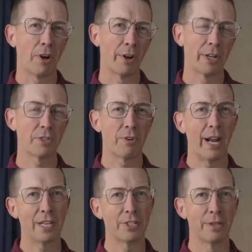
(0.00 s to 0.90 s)
hard
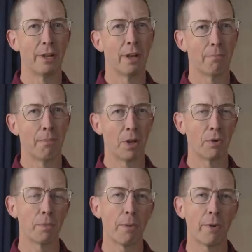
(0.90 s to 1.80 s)
extraction,
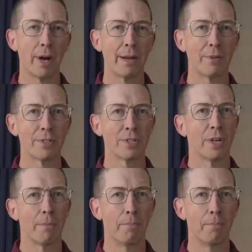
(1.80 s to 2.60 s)
blown primers,